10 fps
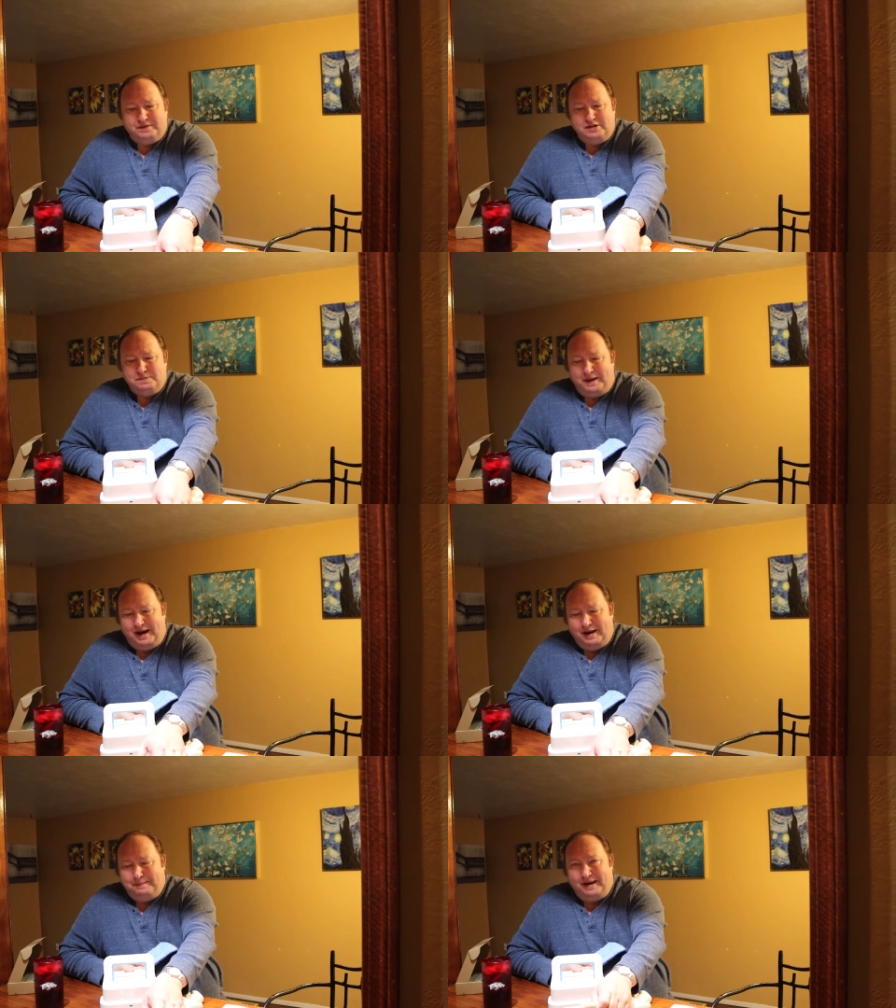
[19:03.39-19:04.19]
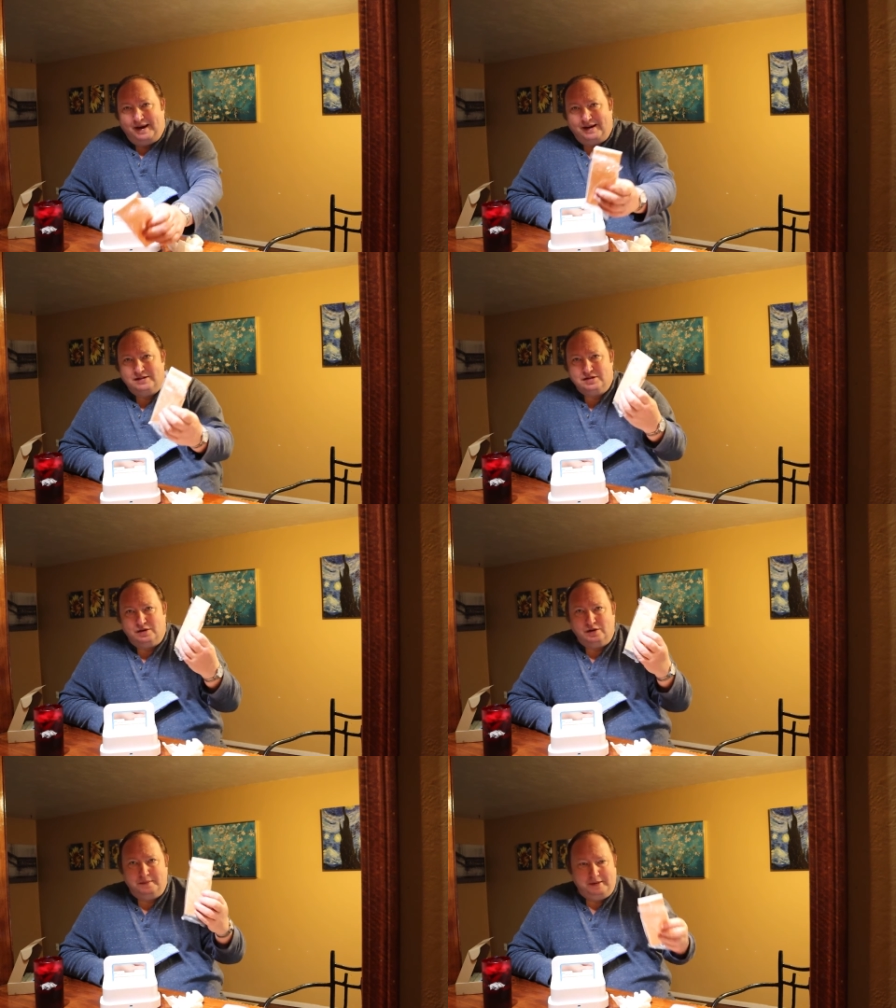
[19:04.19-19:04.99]
these pad packets
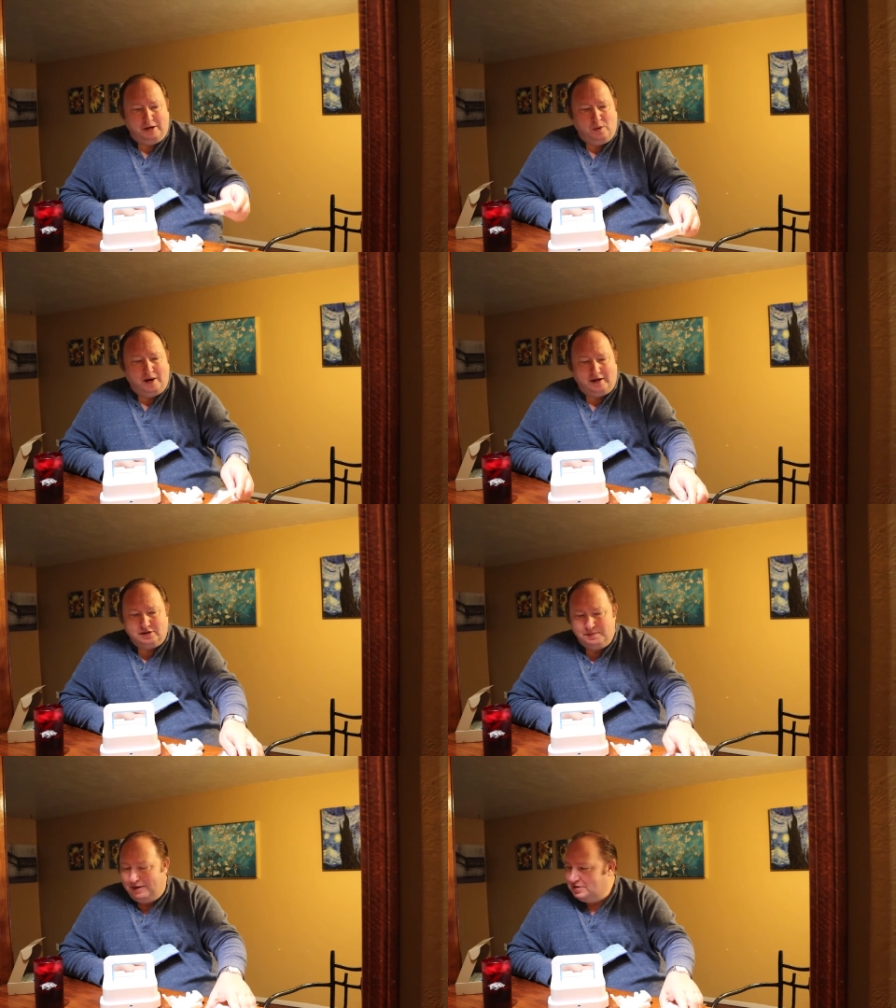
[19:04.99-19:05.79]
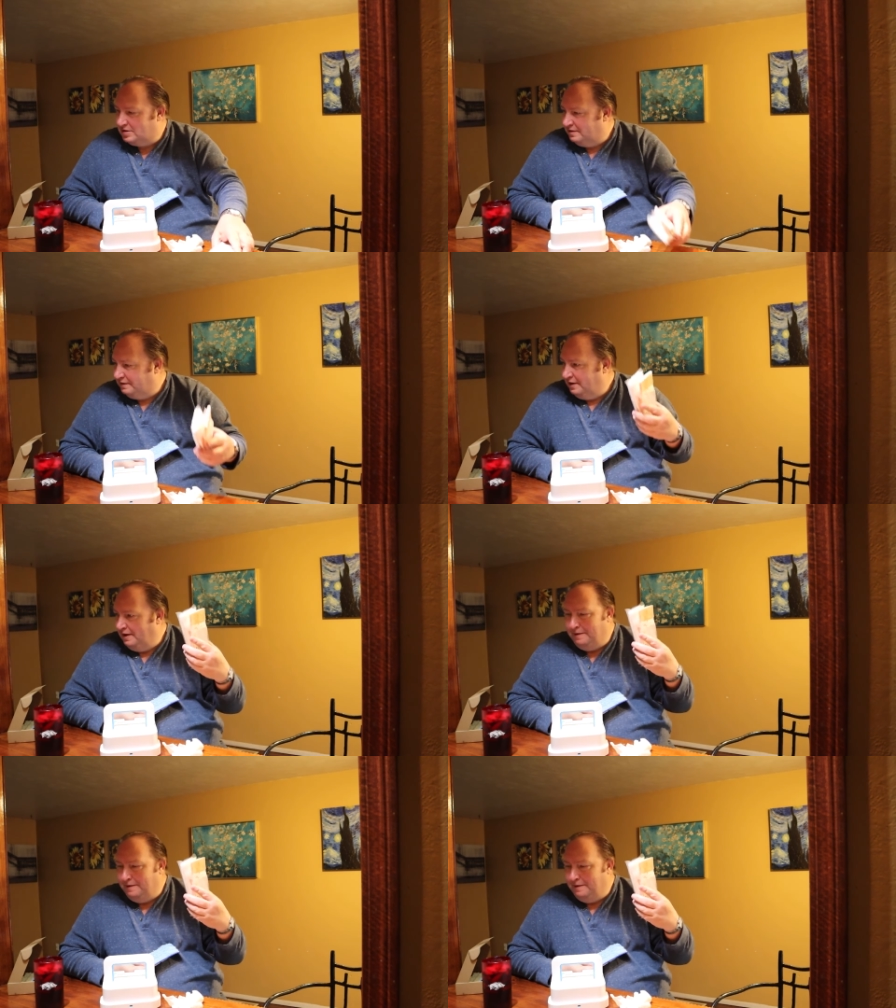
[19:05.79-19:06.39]
are going to be quite expensive